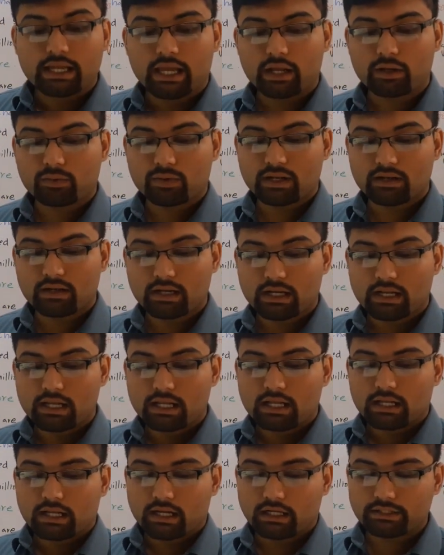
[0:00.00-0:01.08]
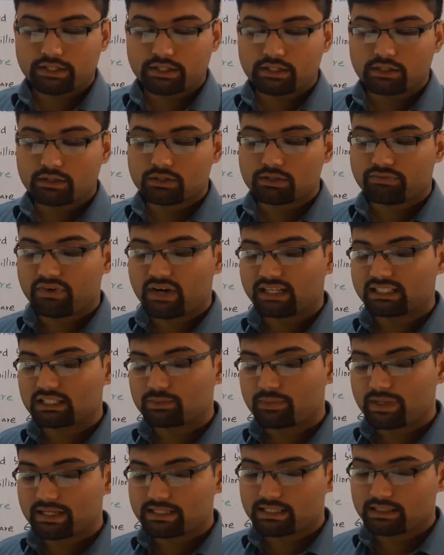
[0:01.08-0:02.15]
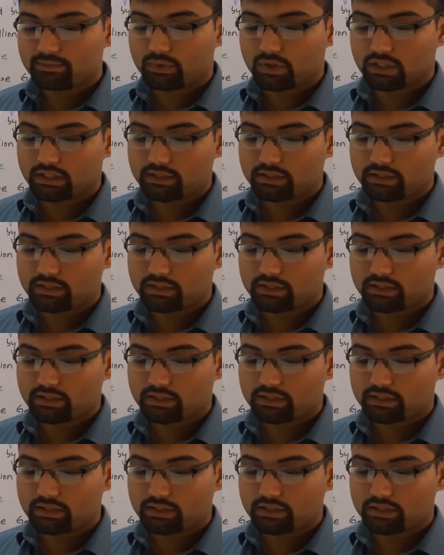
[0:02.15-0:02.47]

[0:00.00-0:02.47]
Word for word: it will continue to find its place in the